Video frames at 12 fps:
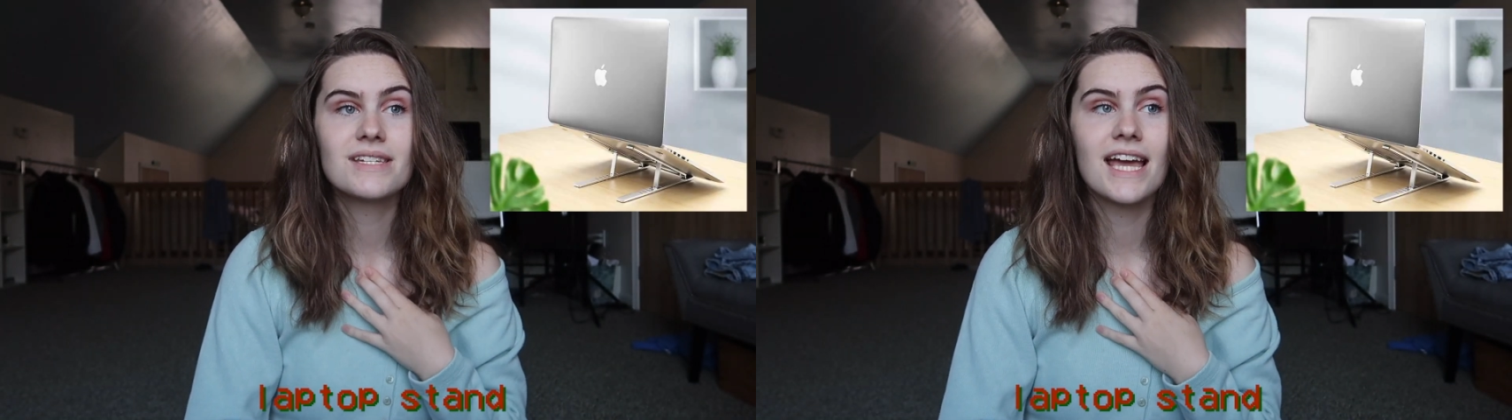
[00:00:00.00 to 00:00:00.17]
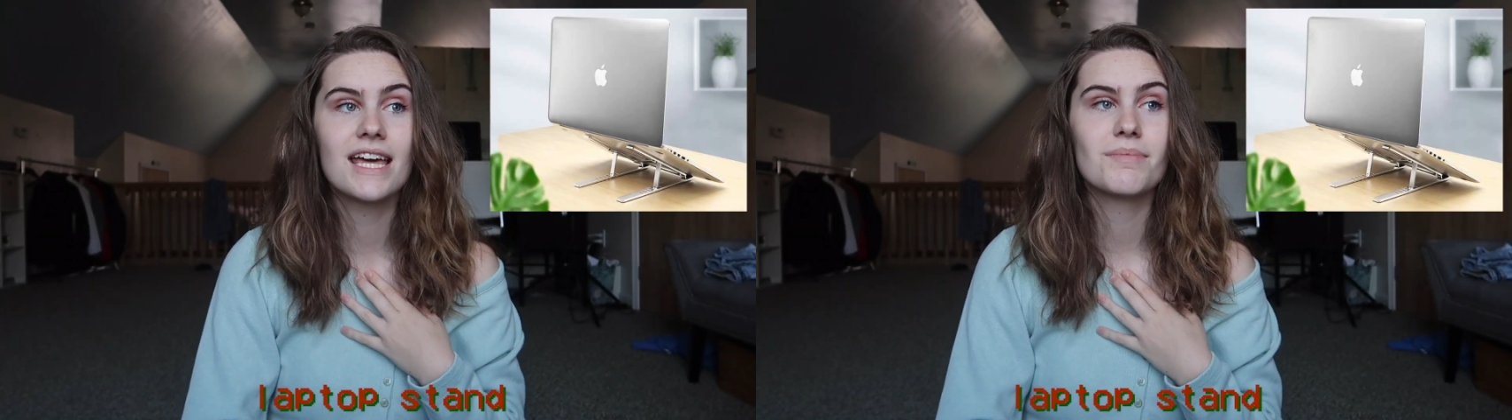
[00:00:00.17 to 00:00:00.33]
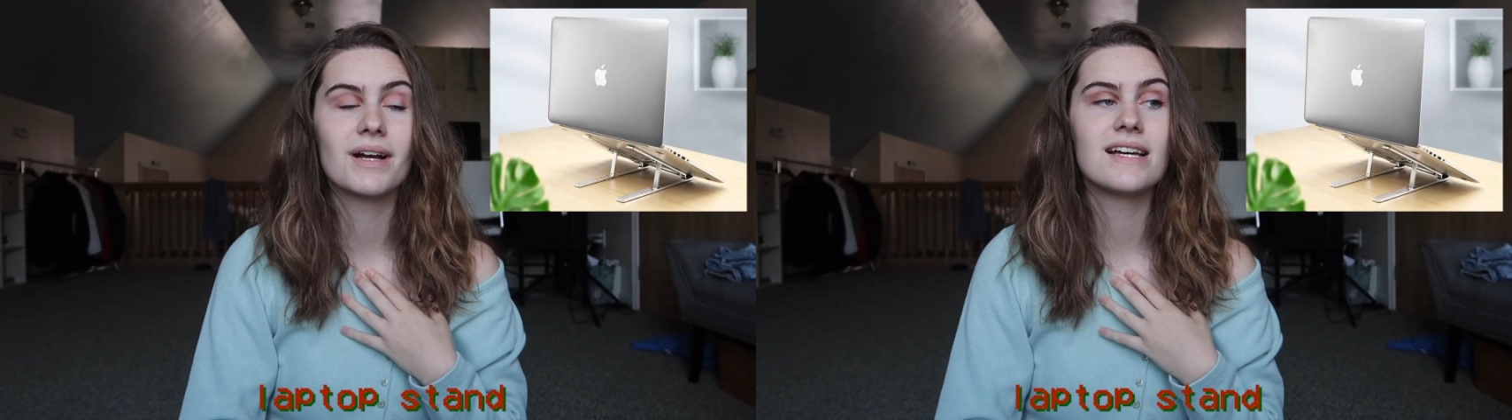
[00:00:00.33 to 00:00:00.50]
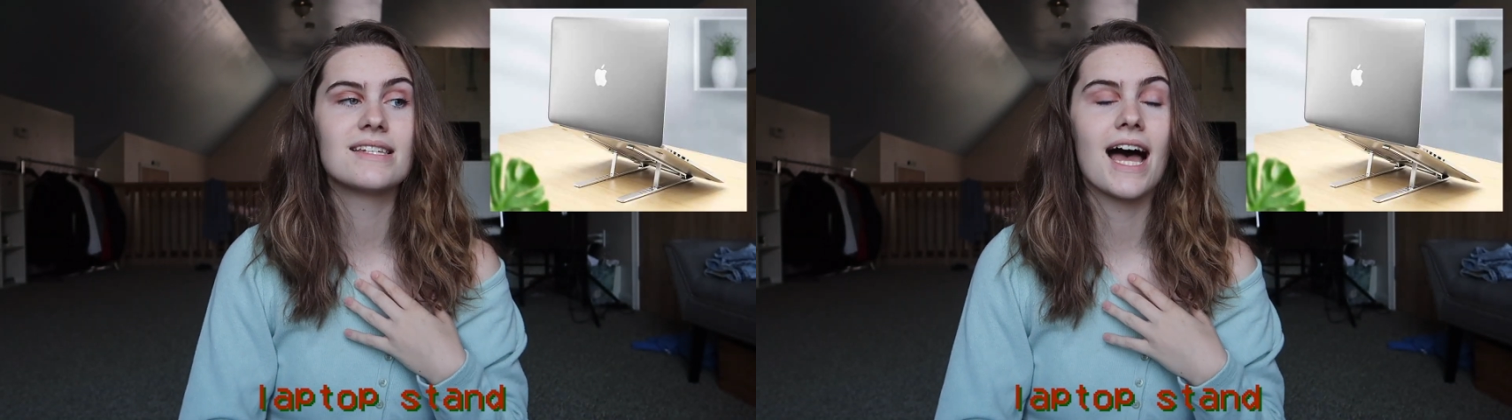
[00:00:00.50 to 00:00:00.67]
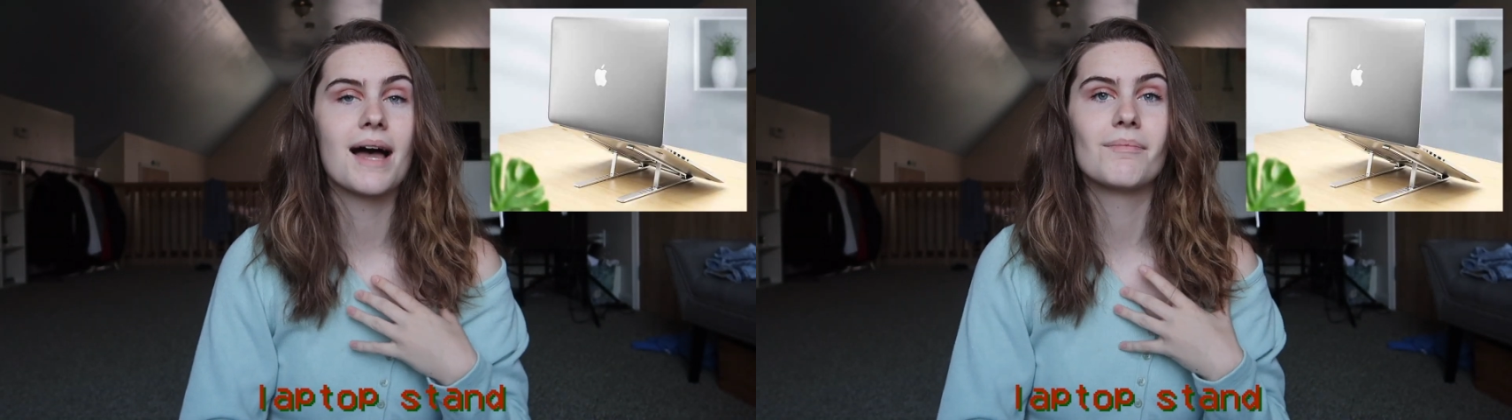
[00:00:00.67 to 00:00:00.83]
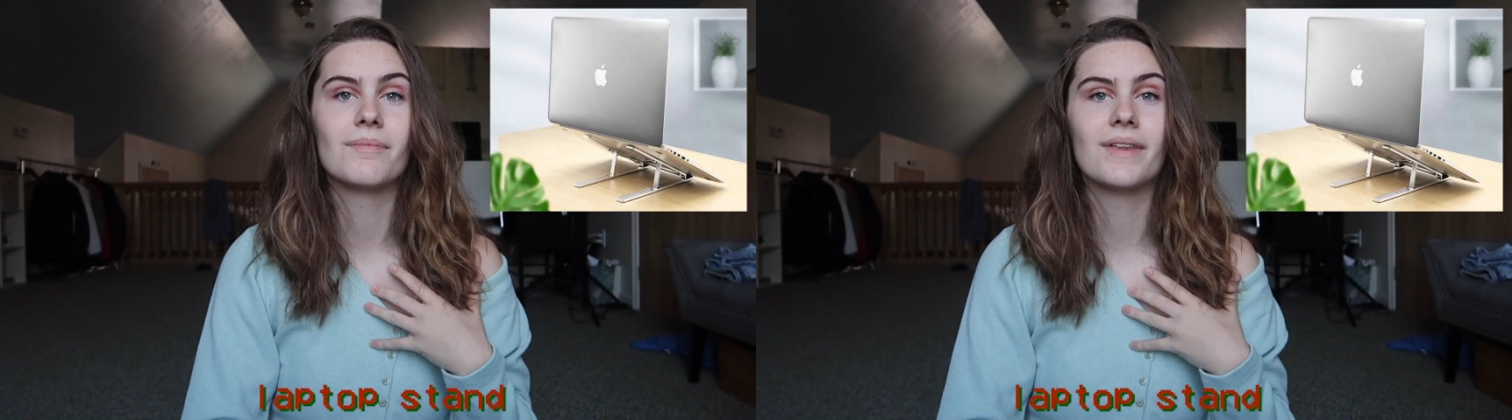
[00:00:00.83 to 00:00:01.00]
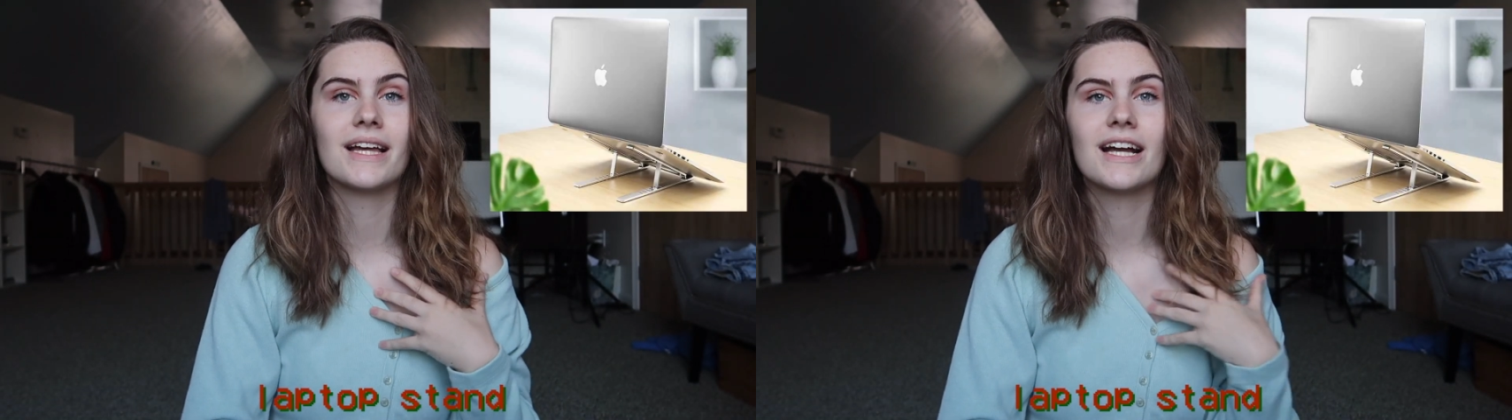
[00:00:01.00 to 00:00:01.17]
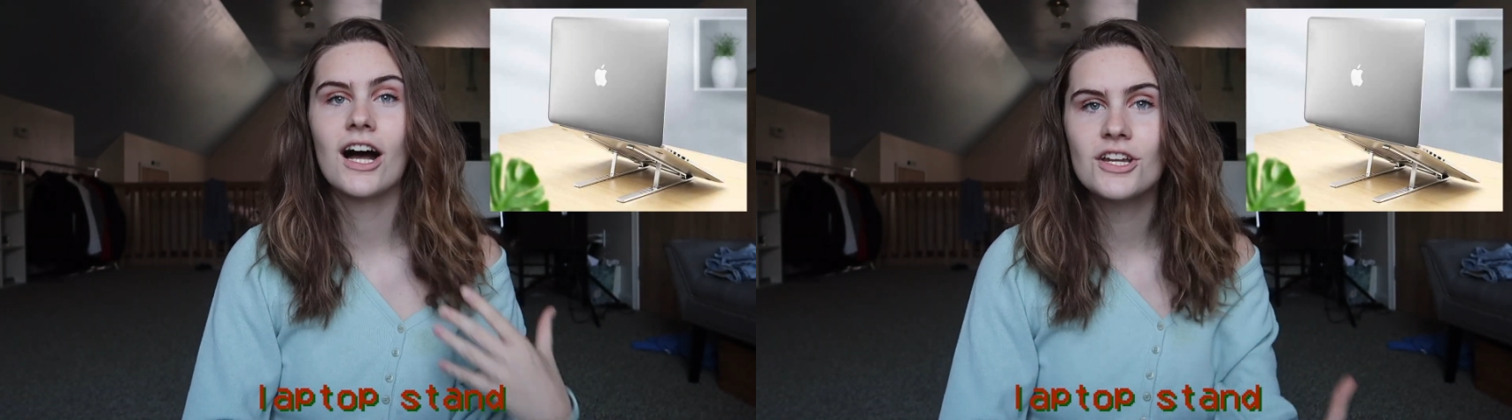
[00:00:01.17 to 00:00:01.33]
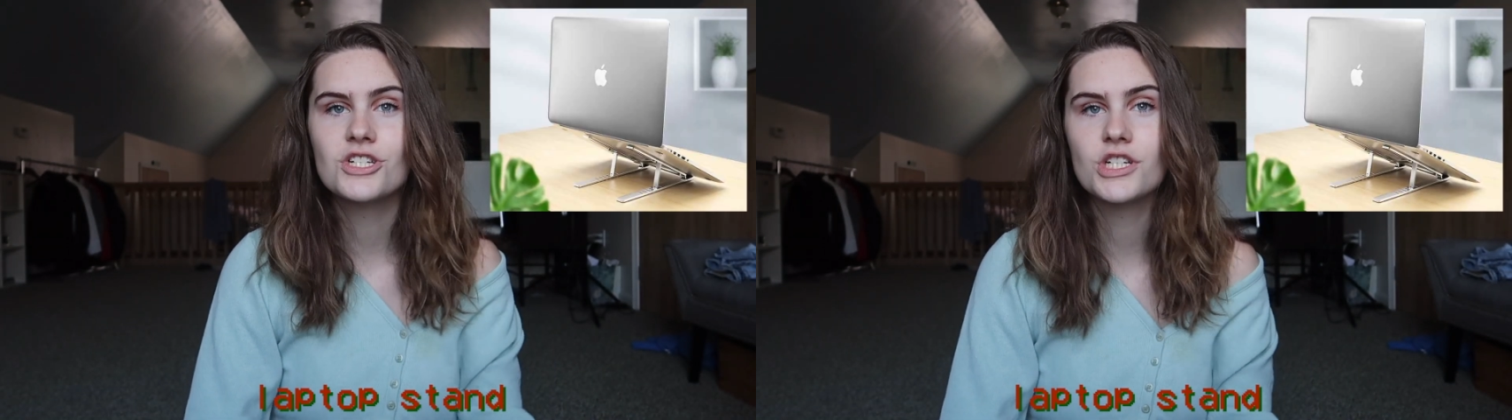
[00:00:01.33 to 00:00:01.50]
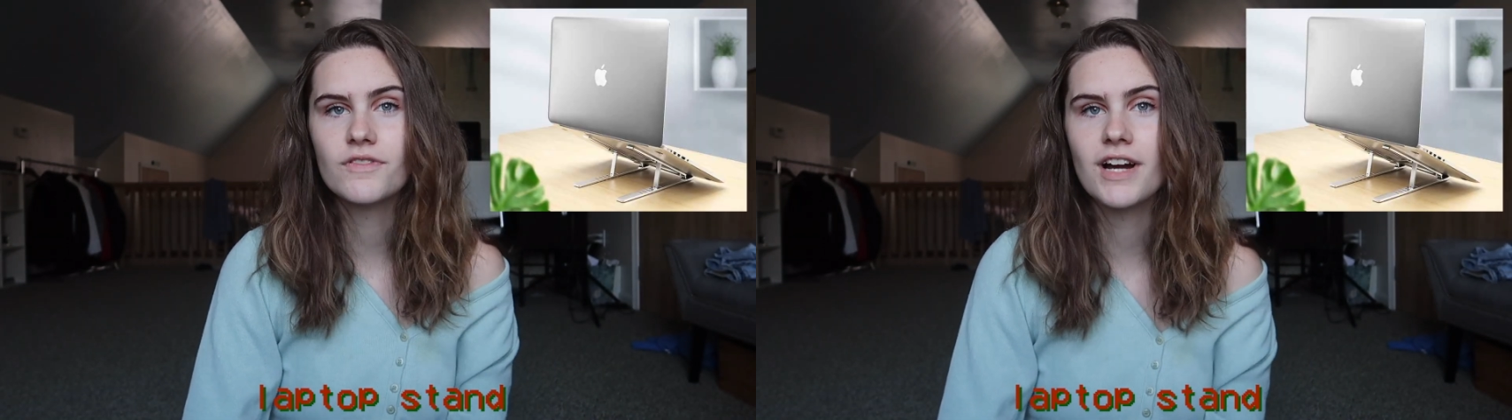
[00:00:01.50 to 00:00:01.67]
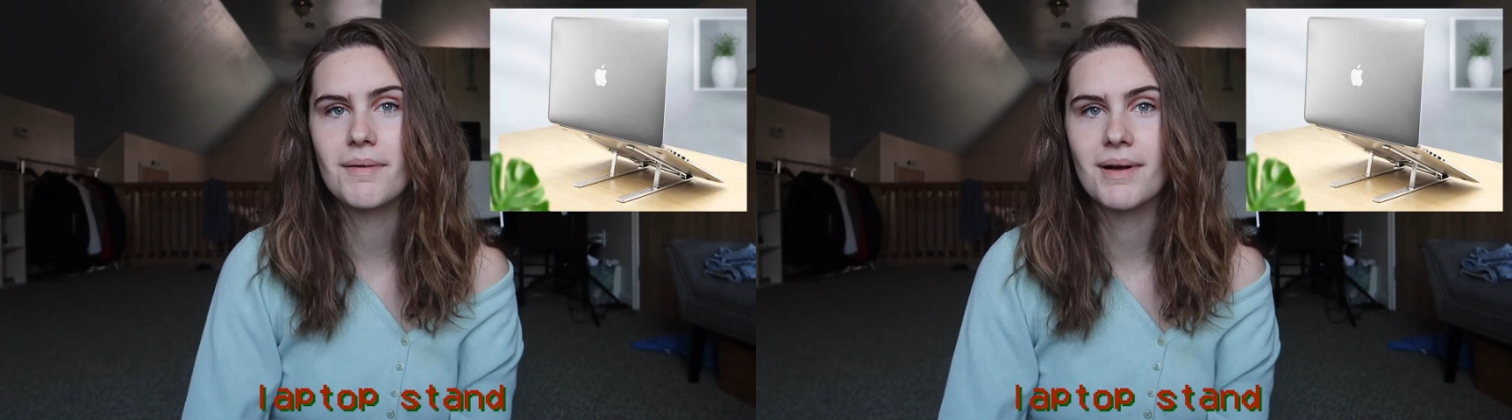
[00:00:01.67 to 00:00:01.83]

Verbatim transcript: stand because I'm like hunched over at